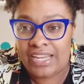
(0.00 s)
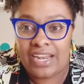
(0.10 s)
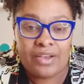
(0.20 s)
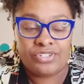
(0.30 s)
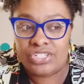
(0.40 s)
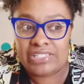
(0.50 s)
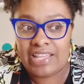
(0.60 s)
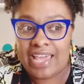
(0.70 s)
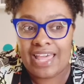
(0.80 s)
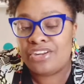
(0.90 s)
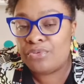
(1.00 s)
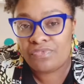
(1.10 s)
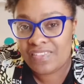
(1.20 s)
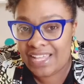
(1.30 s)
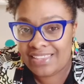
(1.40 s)
And I was just like, I
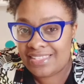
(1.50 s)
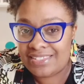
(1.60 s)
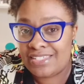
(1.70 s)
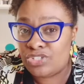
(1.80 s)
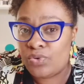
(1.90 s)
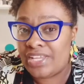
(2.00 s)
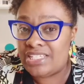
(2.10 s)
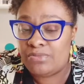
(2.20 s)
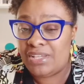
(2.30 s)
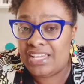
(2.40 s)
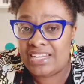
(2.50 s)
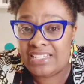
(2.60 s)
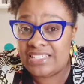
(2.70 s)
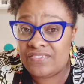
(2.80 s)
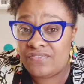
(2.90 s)
don't think this is going to be an
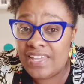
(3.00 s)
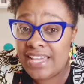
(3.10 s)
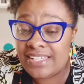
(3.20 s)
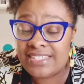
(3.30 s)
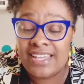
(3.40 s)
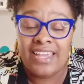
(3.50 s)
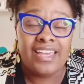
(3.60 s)
easy fix.